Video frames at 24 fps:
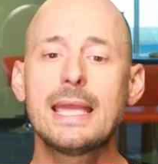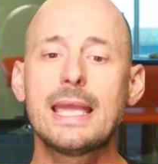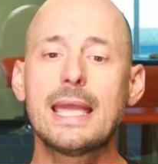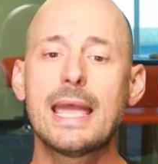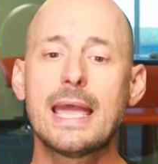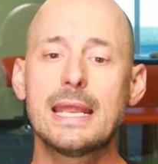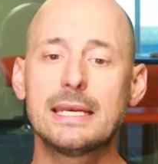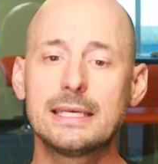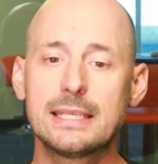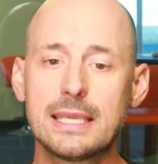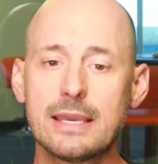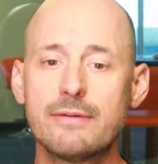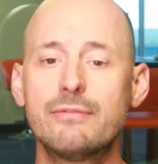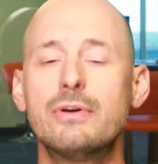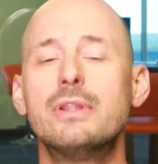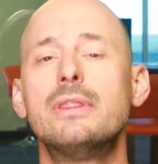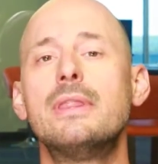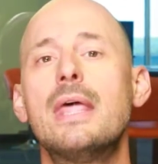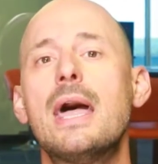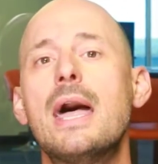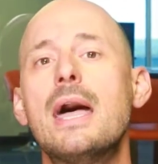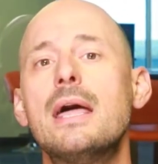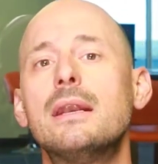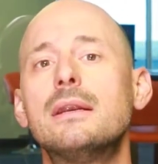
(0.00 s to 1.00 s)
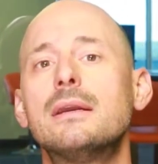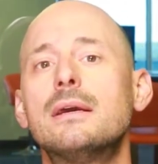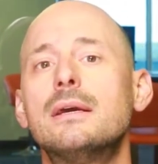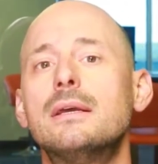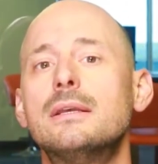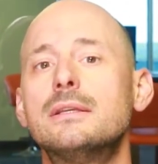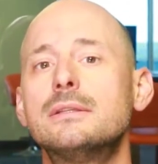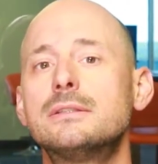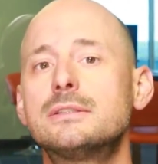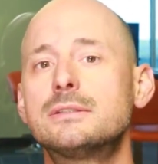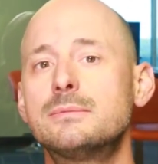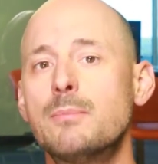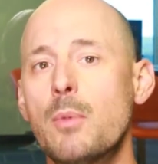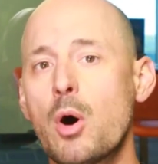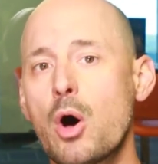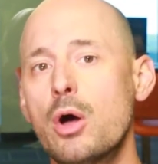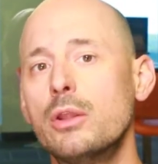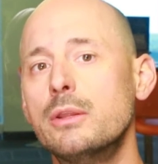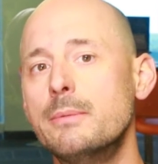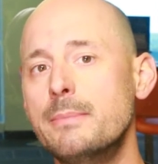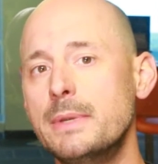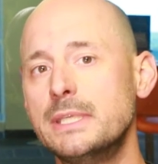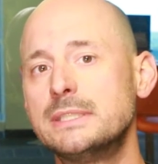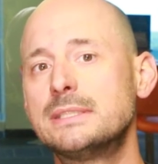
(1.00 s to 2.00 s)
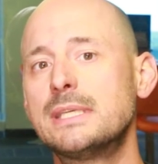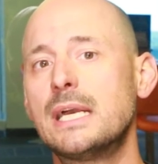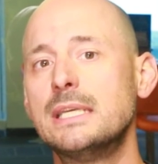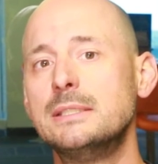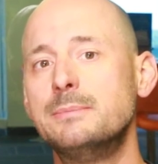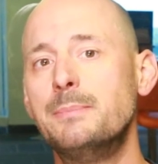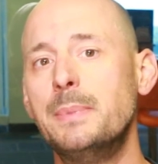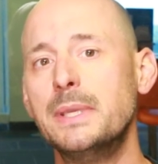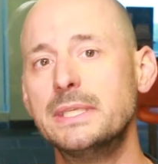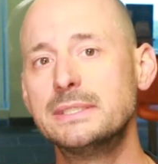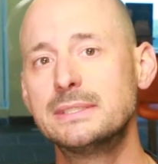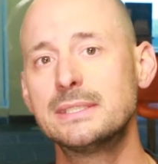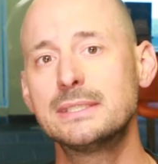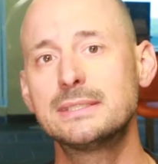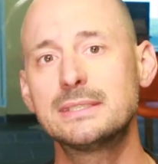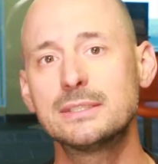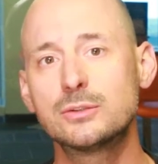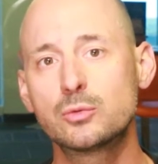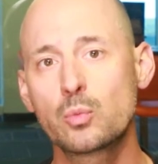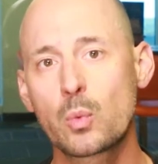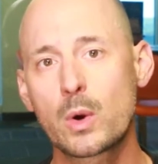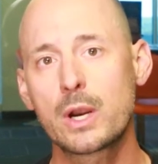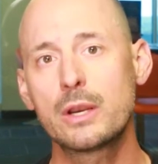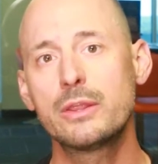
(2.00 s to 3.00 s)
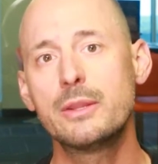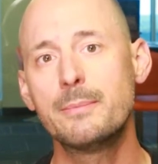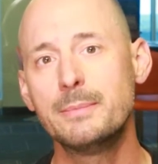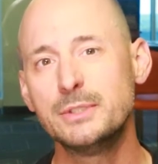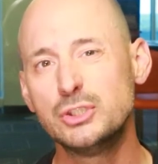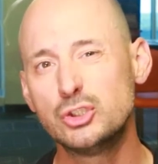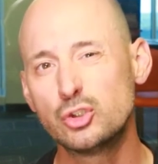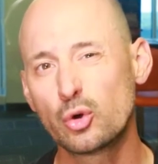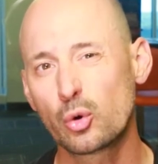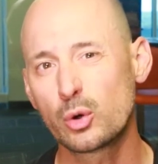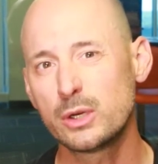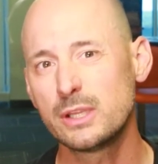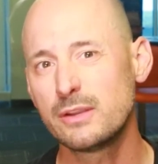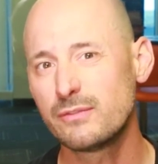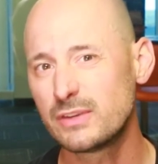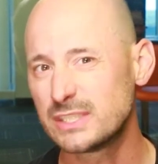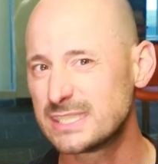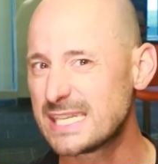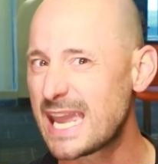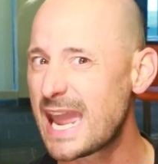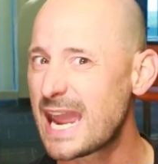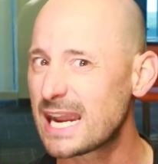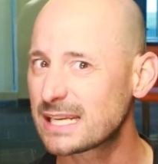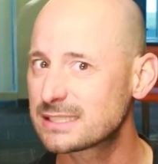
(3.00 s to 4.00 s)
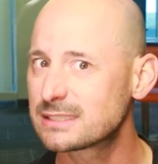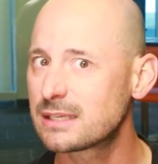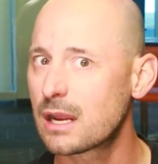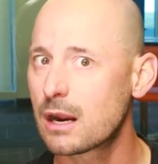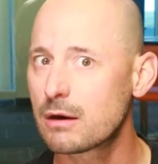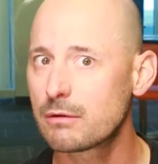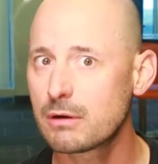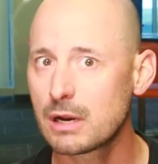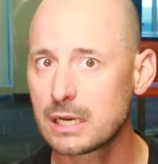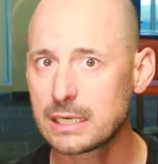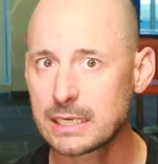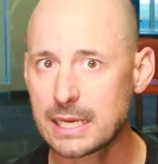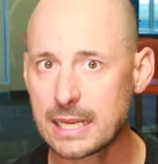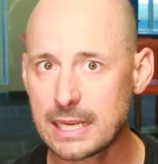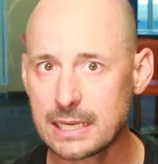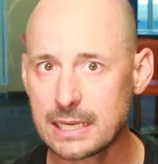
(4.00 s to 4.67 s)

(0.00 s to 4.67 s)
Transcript: And given that small to mid-sized business is where the majority of attacks are right